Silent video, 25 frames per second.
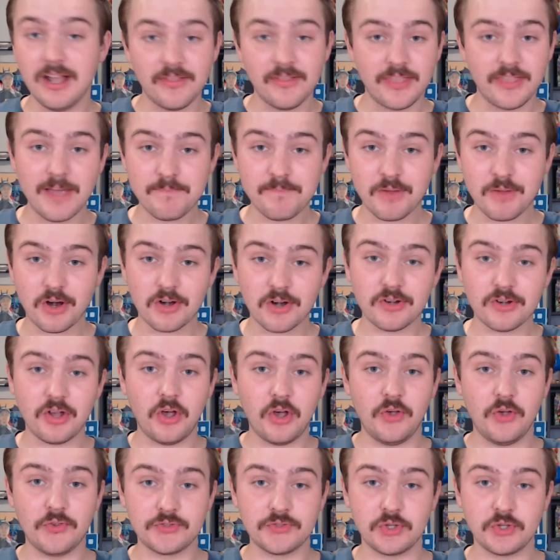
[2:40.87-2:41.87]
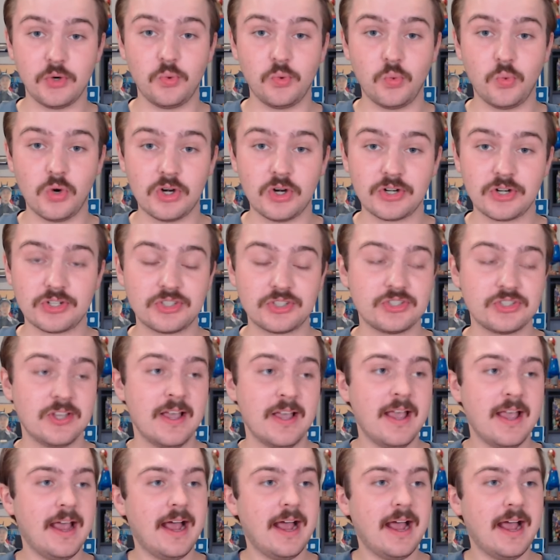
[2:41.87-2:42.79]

that part also works.